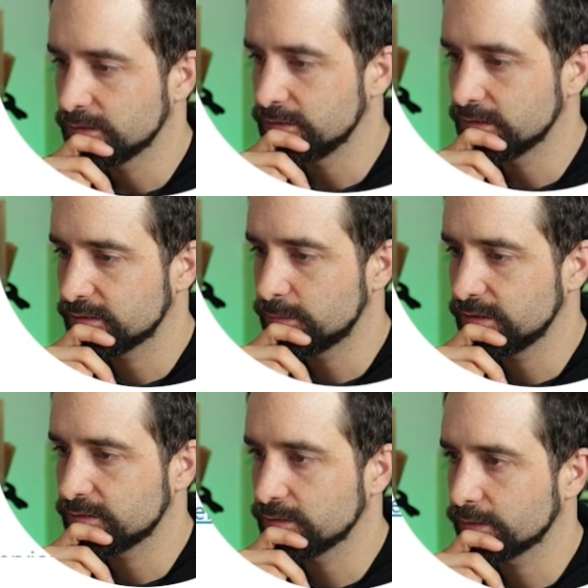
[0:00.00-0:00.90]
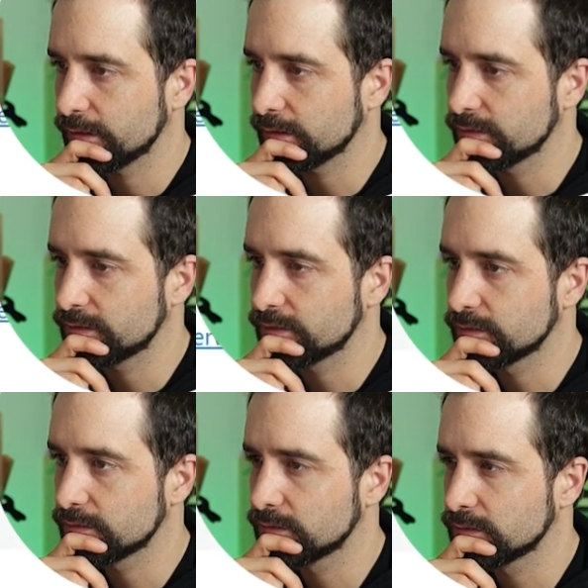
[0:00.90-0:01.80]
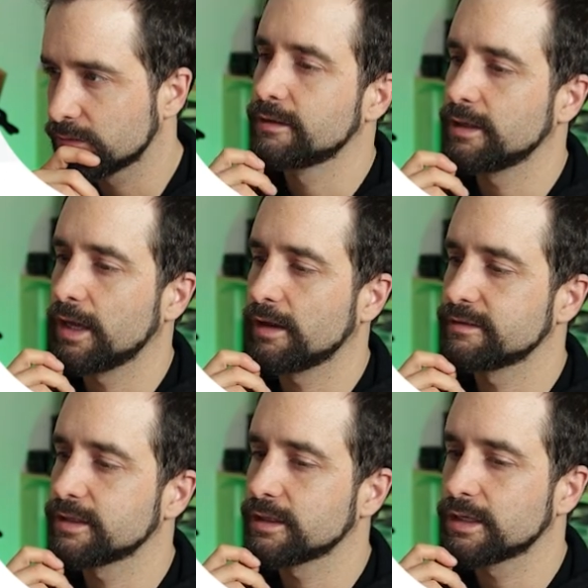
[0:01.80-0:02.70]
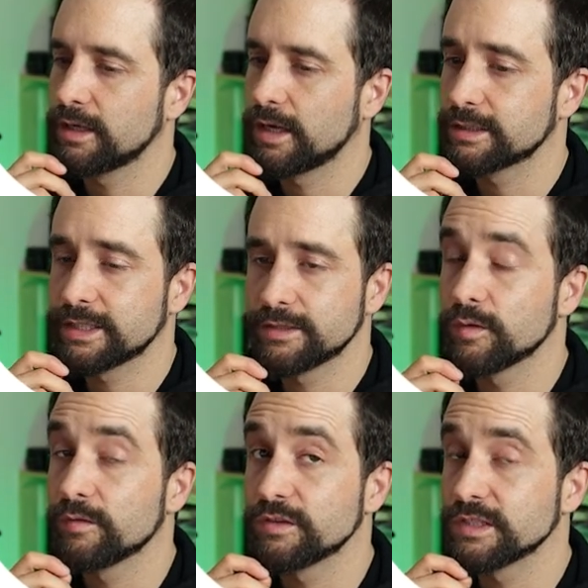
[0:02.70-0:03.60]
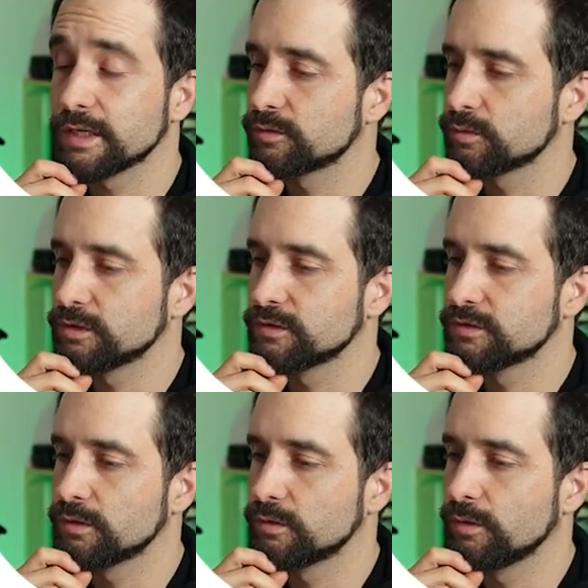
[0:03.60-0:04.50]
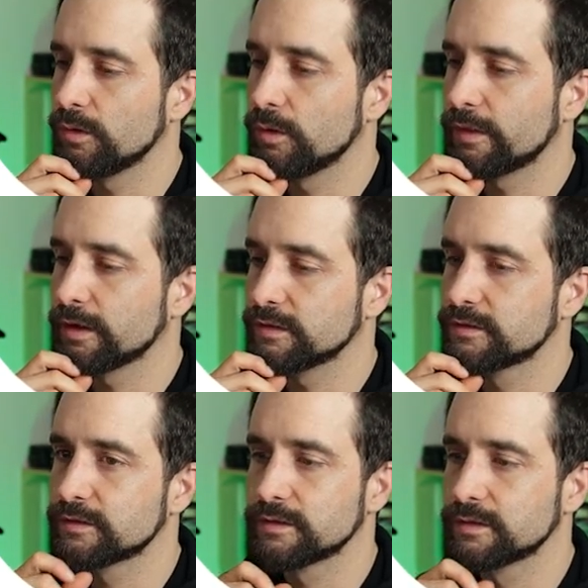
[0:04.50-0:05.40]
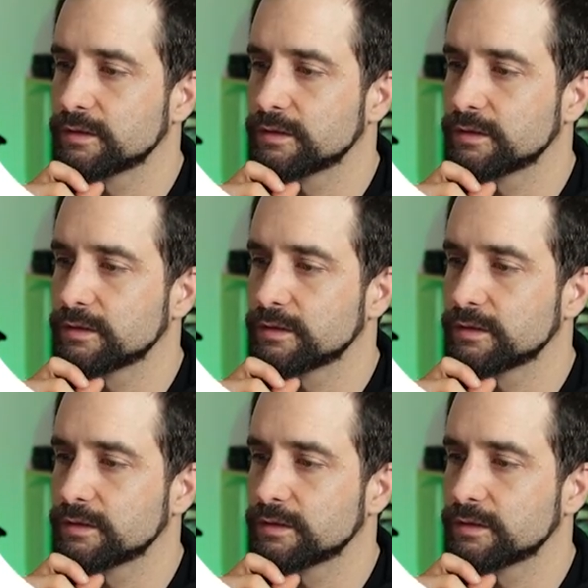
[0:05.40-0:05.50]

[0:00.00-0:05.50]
Yes, please, no thanks. Yeah, I think I can do everything afterwards, so no thanks.